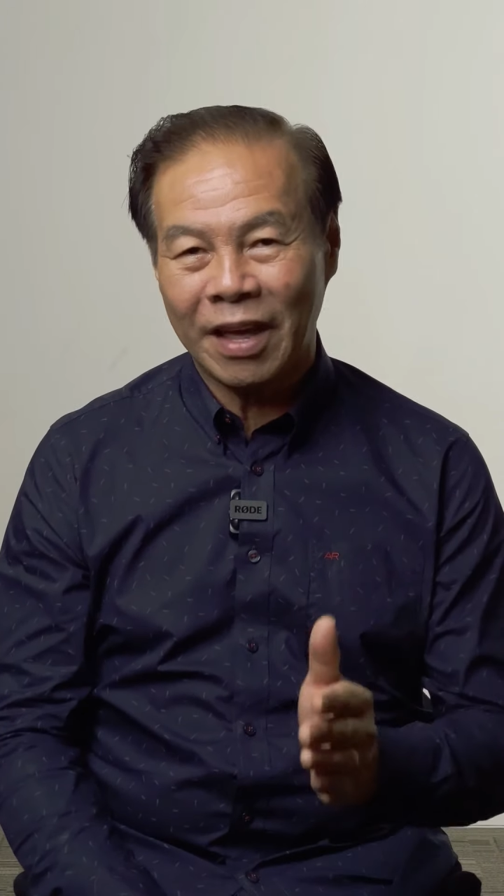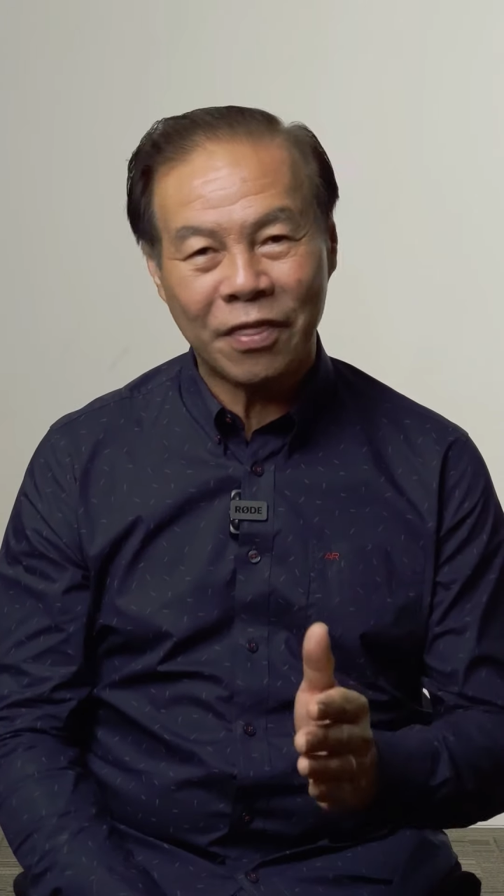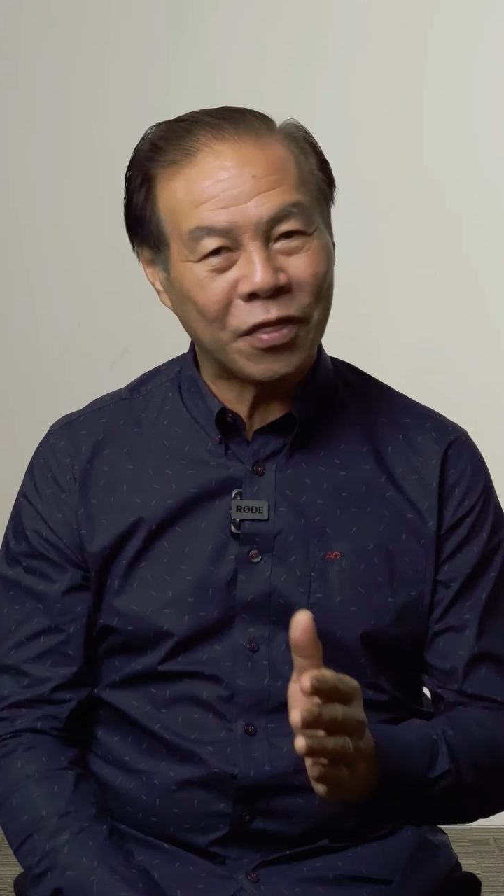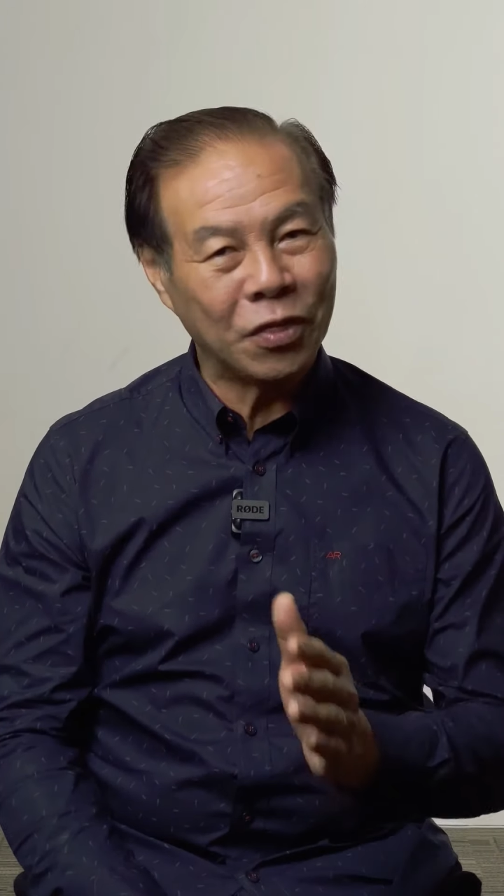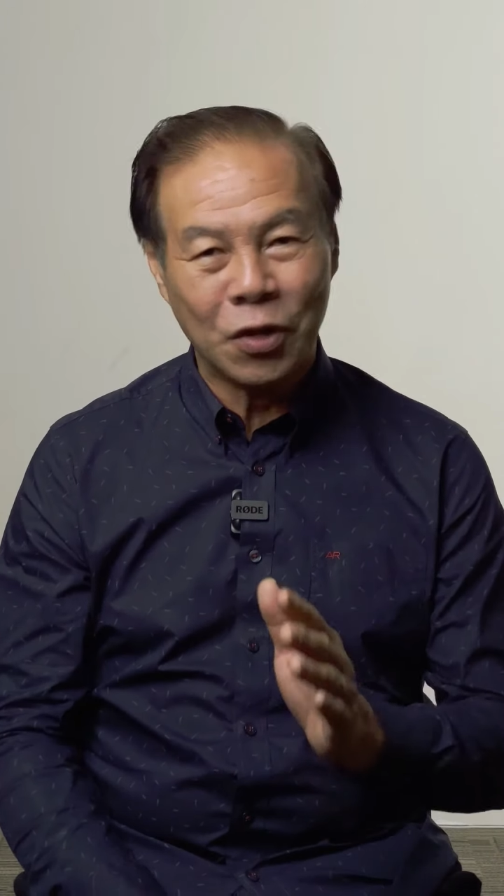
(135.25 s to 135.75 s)
death.
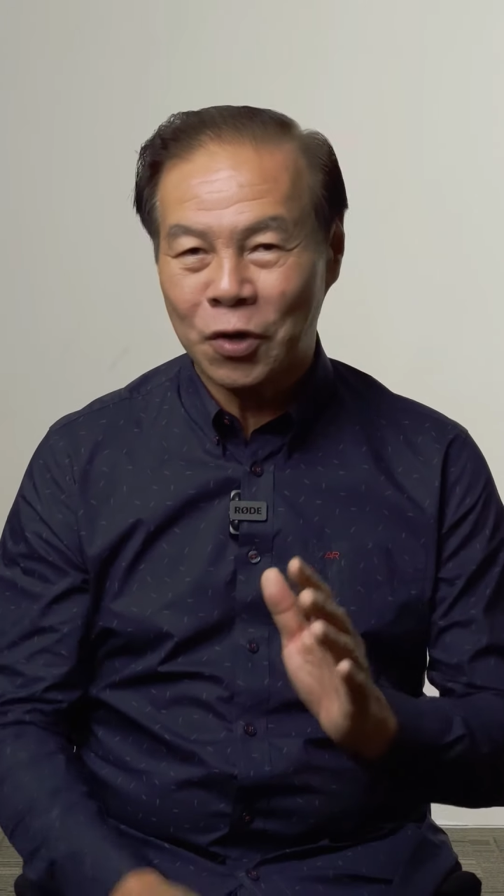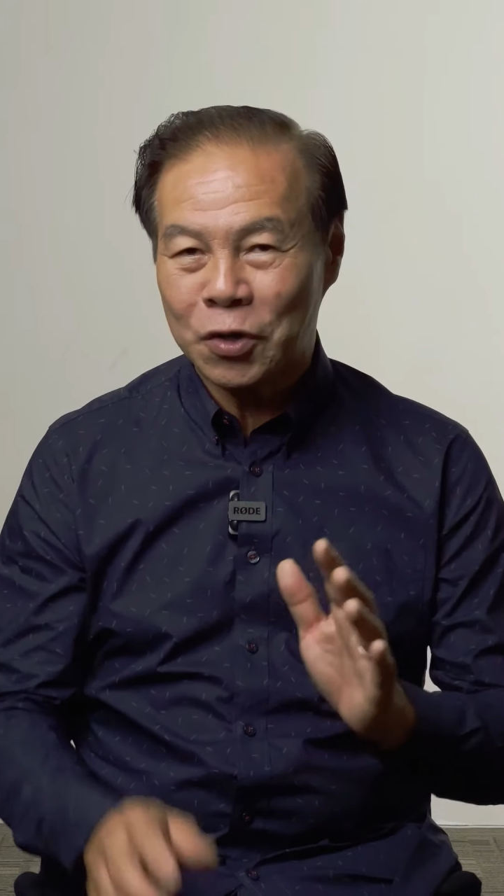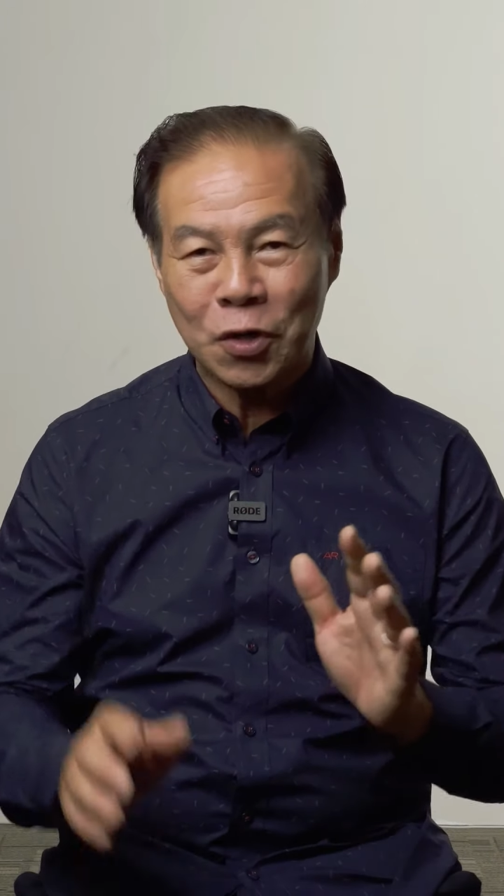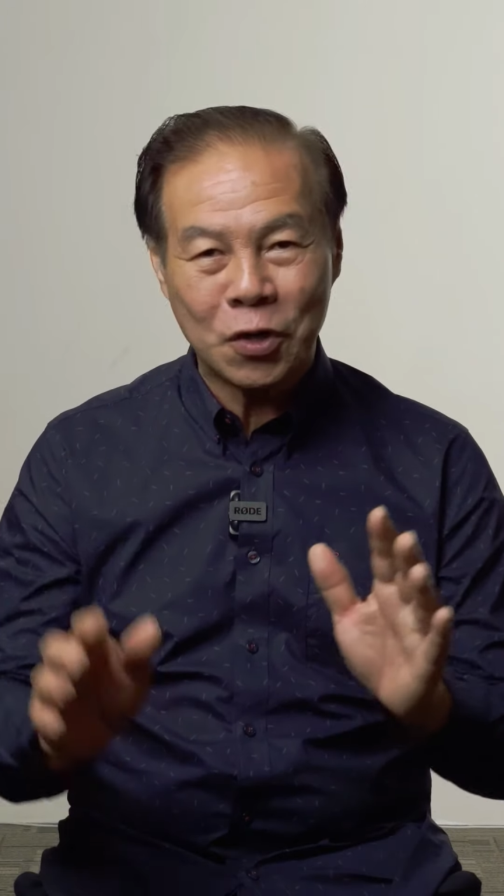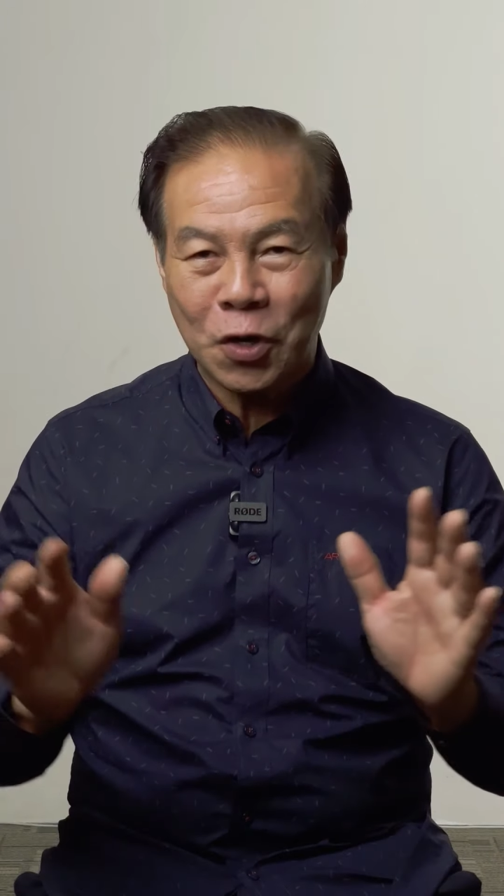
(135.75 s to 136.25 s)

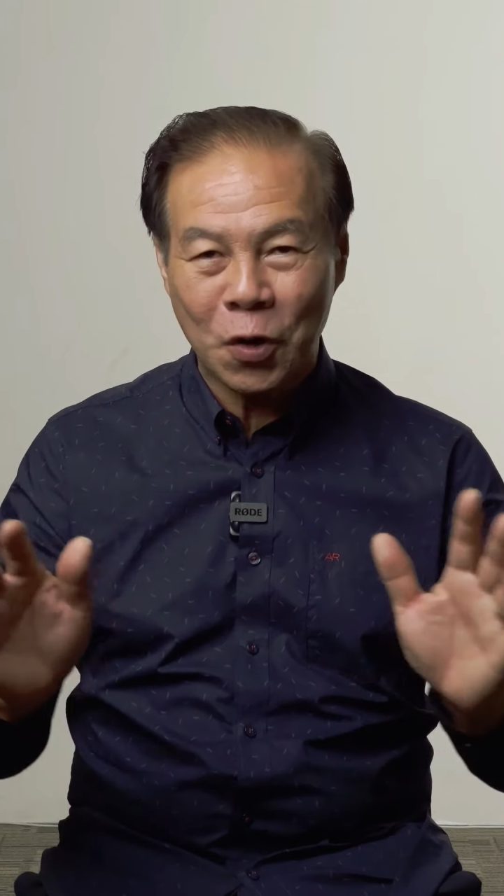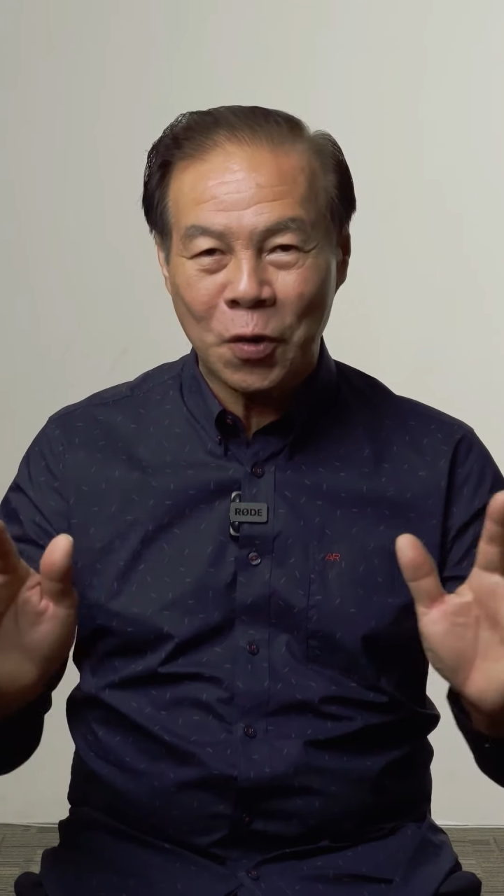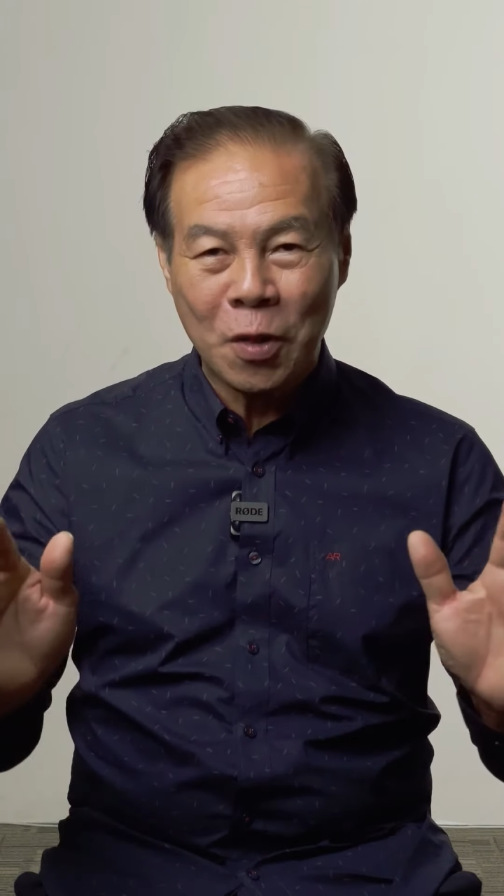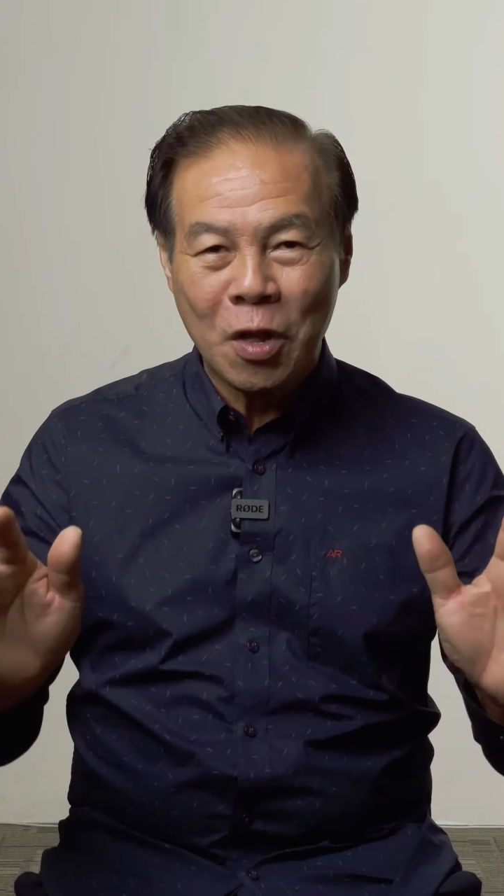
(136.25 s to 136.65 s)
No.